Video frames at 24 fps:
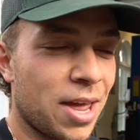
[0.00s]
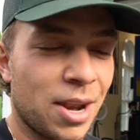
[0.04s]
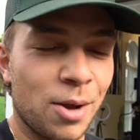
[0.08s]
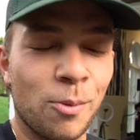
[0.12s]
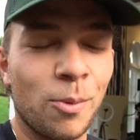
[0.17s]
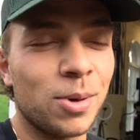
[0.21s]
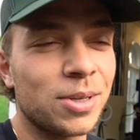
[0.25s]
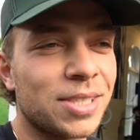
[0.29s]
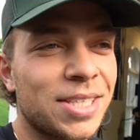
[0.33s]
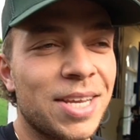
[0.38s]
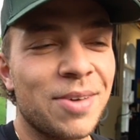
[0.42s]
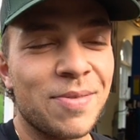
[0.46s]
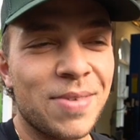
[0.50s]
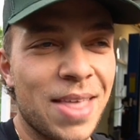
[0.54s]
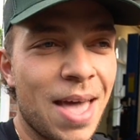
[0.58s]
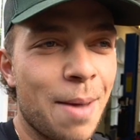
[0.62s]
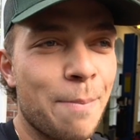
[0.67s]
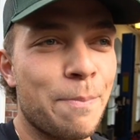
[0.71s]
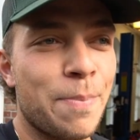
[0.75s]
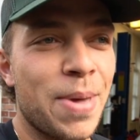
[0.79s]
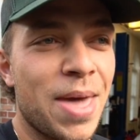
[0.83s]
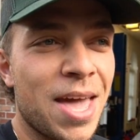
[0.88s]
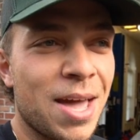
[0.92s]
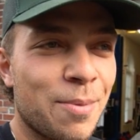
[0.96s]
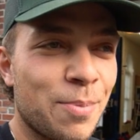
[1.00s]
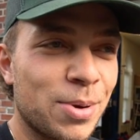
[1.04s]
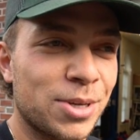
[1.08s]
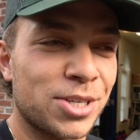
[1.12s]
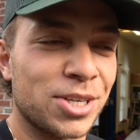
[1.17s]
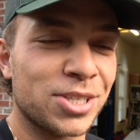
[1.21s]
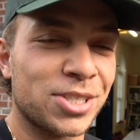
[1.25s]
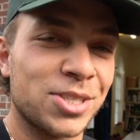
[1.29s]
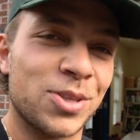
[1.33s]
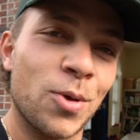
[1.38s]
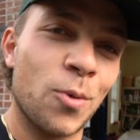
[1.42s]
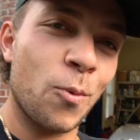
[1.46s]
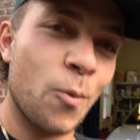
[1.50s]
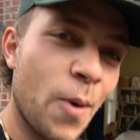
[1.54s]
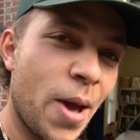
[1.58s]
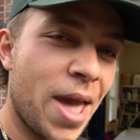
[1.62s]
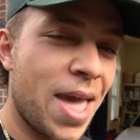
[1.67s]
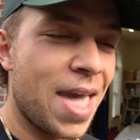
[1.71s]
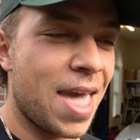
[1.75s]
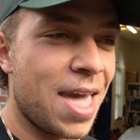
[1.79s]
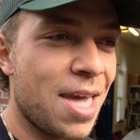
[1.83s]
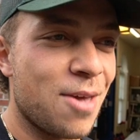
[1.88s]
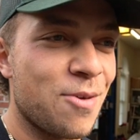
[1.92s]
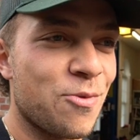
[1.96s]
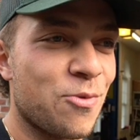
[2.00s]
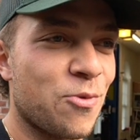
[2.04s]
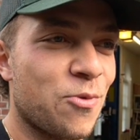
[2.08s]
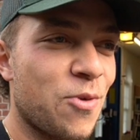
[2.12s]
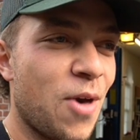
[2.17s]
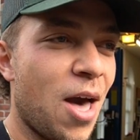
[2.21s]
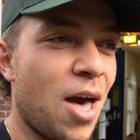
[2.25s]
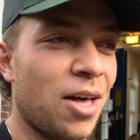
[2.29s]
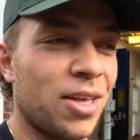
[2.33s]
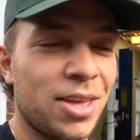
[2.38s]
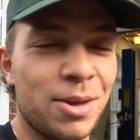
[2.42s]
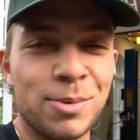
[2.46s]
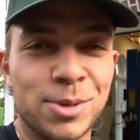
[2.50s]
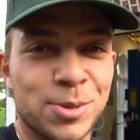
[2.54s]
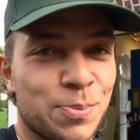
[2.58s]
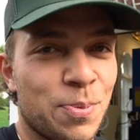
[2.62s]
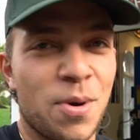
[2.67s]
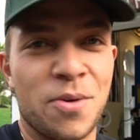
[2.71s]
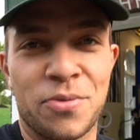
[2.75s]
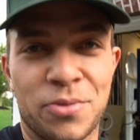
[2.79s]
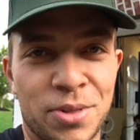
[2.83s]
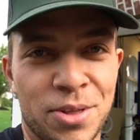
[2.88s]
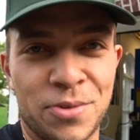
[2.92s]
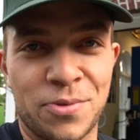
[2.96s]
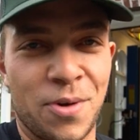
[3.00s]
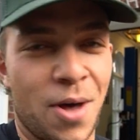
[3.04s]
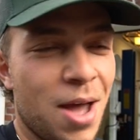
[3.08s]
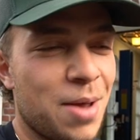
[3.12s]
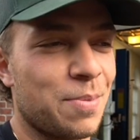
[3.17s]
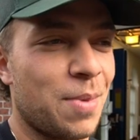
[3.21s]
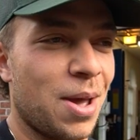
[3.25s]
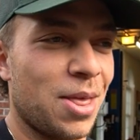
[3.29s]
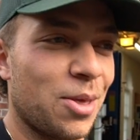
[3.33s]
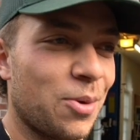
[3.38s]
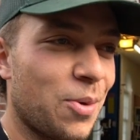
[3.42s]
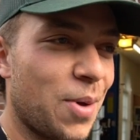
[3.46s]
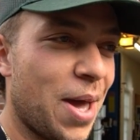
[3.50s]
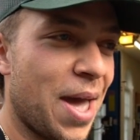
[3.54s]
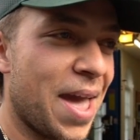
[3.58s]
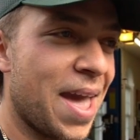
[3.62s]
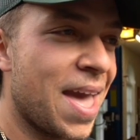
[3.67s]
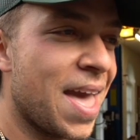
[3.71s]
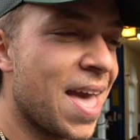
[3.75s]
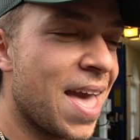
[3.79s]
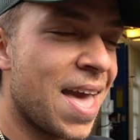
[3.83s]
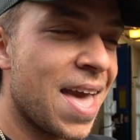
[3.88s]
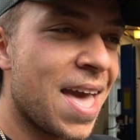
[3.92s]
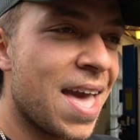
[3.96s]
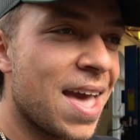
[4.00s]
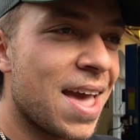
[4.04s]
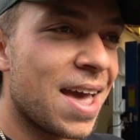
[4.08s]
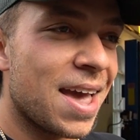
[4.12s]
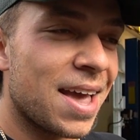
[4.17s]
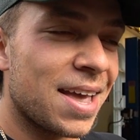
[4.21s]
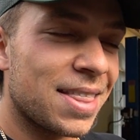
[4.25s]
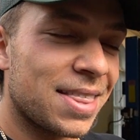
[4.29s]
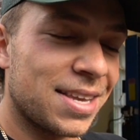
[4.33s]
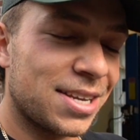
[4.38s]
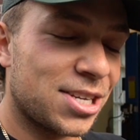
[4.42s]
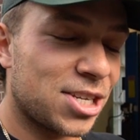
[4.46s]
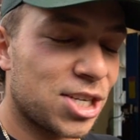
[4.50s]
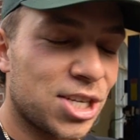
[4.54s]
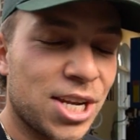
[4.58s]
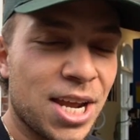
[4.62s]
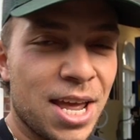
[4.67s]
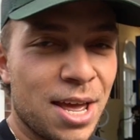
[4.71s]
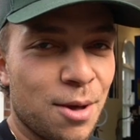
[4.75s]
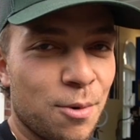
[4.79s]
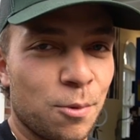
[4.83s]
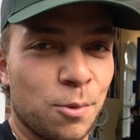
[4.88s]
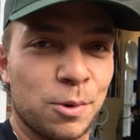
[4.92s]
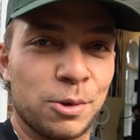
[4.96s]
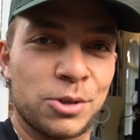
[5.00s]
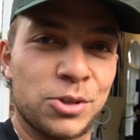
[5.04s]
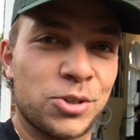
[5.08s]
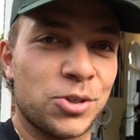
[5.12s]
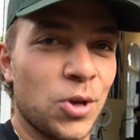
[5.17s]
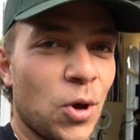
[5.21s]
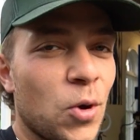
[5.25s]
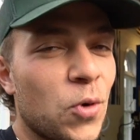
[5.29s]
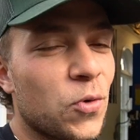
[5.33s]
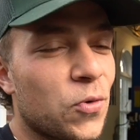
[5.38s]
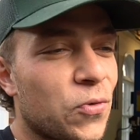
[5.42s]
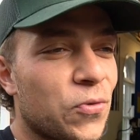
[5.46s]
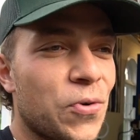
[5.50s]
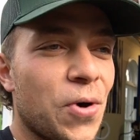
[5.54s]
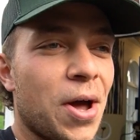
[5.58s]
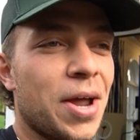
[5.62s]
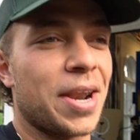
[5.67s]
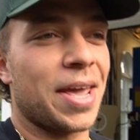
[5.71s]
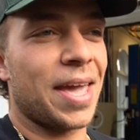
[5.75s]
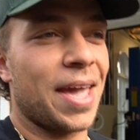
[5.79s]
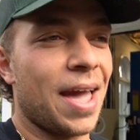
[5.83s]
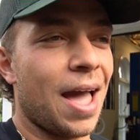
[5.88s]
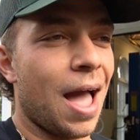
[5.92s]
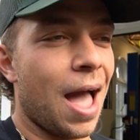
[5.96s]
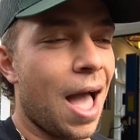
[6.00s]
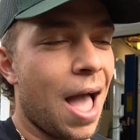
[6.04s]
And it wasn't even that big, but just the way he fell, he was perfectly fine, by the way. The shit was so funny.